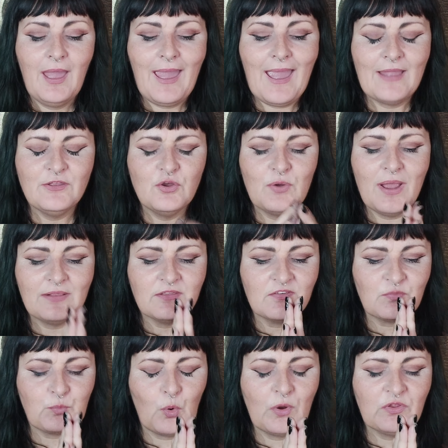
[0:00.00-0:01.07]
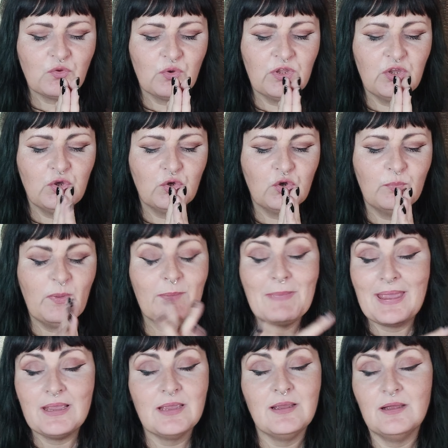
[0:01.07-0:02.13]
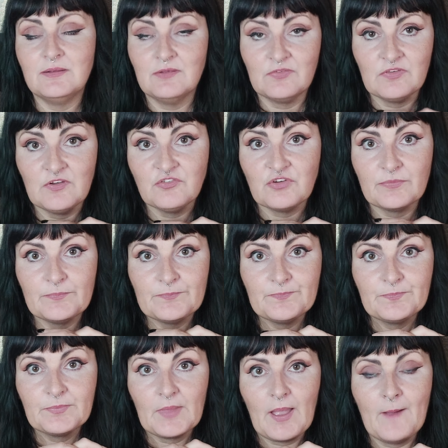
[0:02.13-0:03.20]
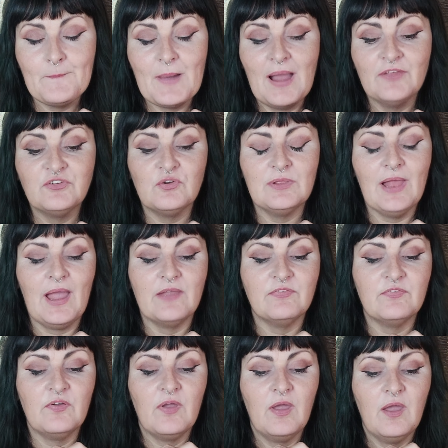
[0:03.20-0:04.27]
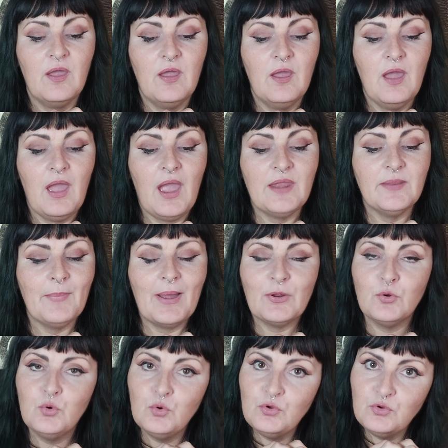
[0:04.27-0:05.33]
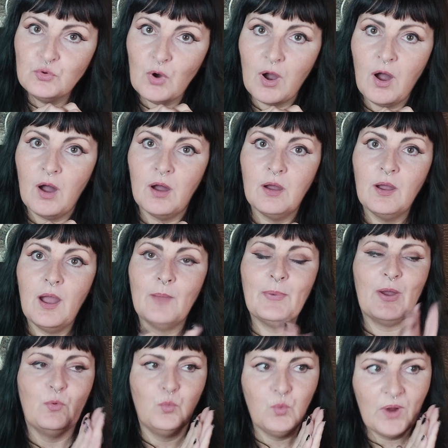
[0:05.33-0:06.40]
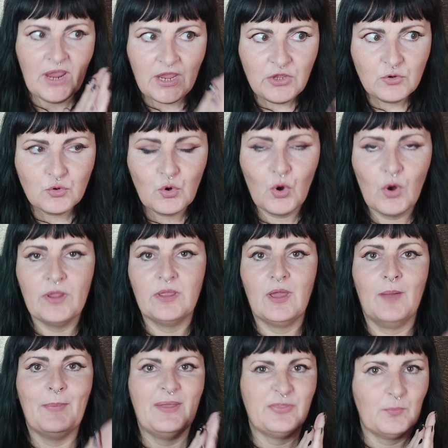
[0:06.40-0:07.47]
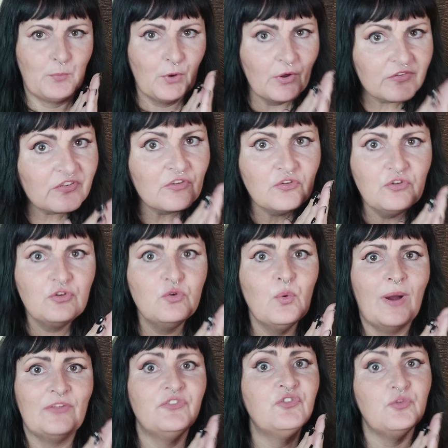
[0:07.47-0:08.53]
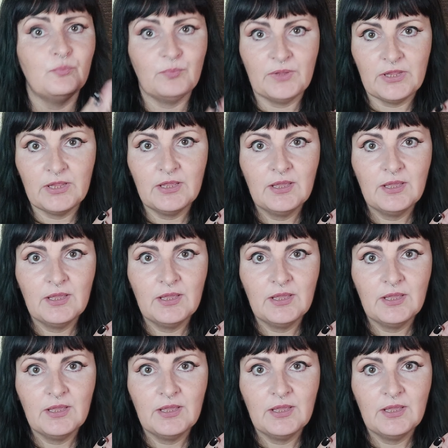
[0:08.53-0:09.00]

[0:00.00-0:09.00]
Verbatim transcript: And you're at this point where you could be making a decision about your life and about who you are, about where you're going, about the person you want to be.